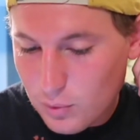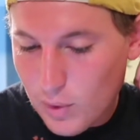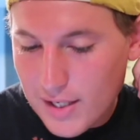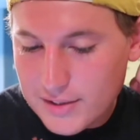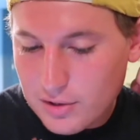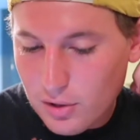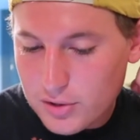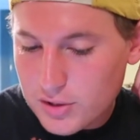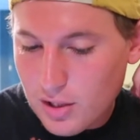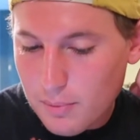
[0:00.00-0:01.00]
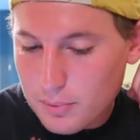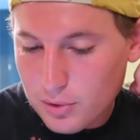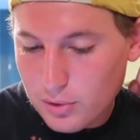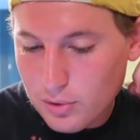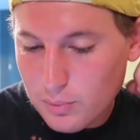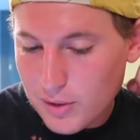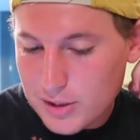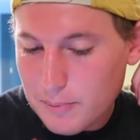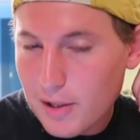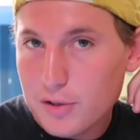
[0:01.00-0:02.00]
Why is it called Skump Crew and what
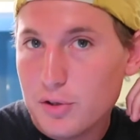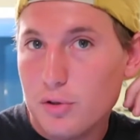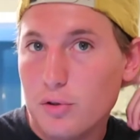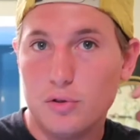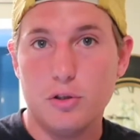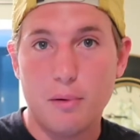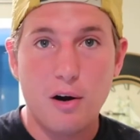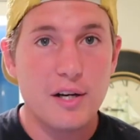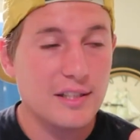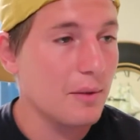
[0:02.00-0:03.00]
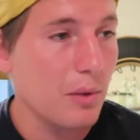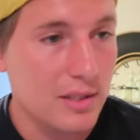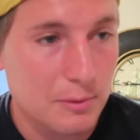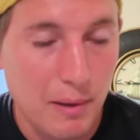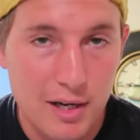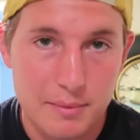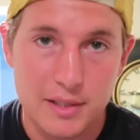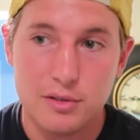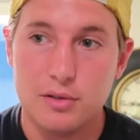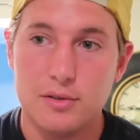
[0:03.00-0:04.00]
inspired you to do YouTube? I already said what inspired
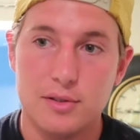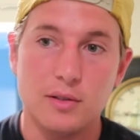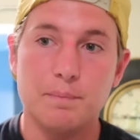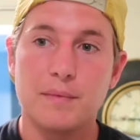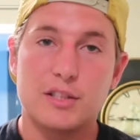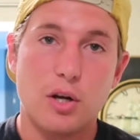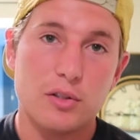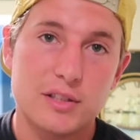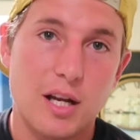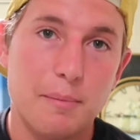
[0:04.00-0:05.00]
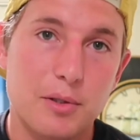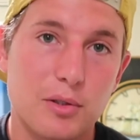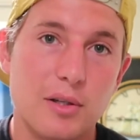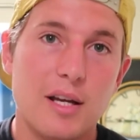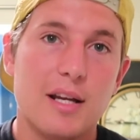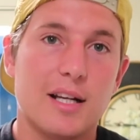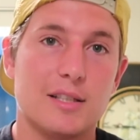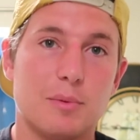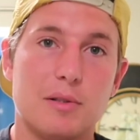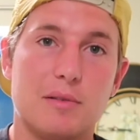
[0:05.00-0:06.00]
me to do YouTube. It's called Skump Crew
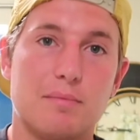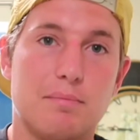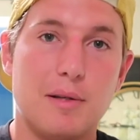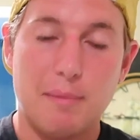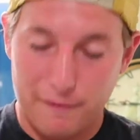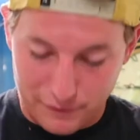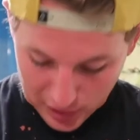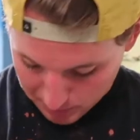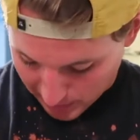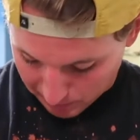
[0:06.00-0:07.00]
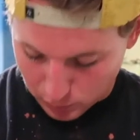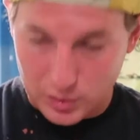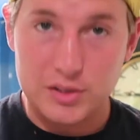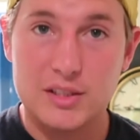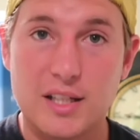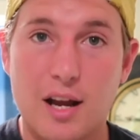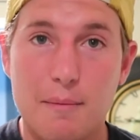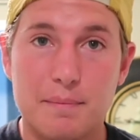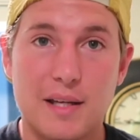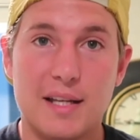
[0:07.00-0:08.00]
because we, me and my friends made up the word
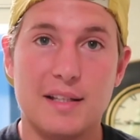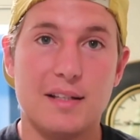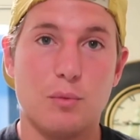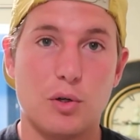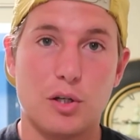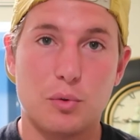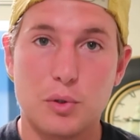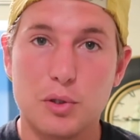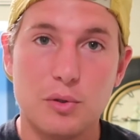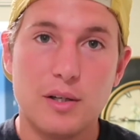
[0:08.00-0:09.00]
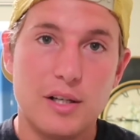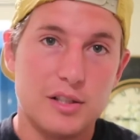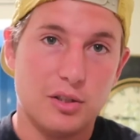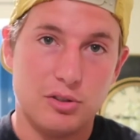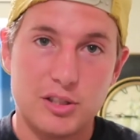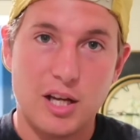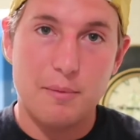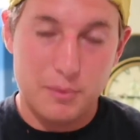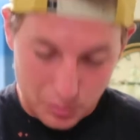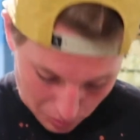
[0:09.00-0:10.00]
skump and then we're a crew. So
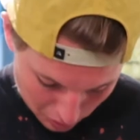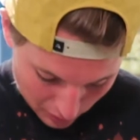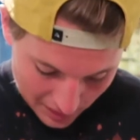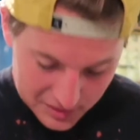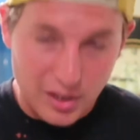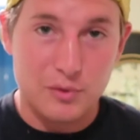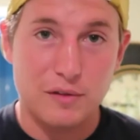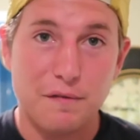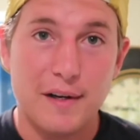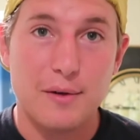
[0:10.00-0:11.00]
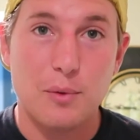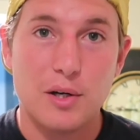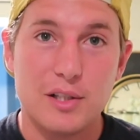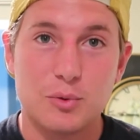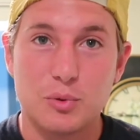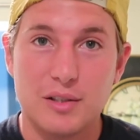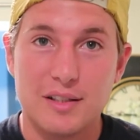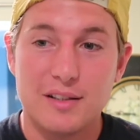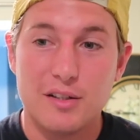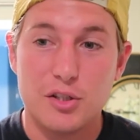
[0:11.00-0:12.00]
Skump Crew, I just thought it was a funny word. It's
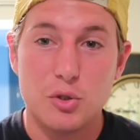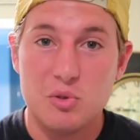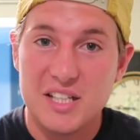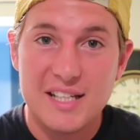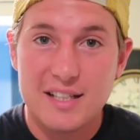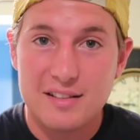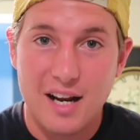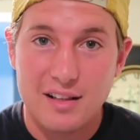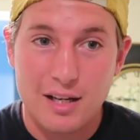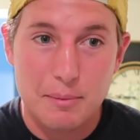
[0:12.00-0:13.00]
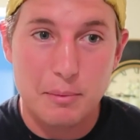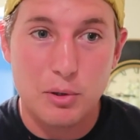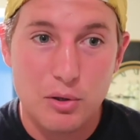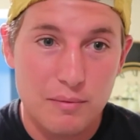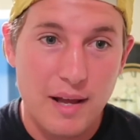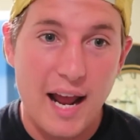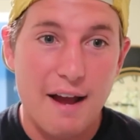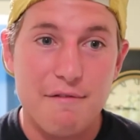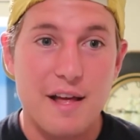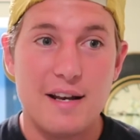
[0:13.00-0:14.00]
really unique. Not a lot of people
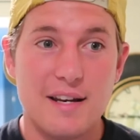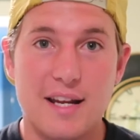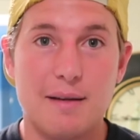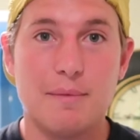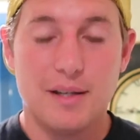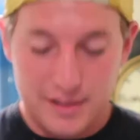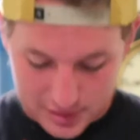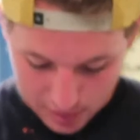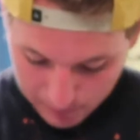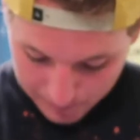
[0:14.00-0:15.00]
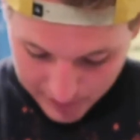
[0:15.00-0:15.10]
have that name. So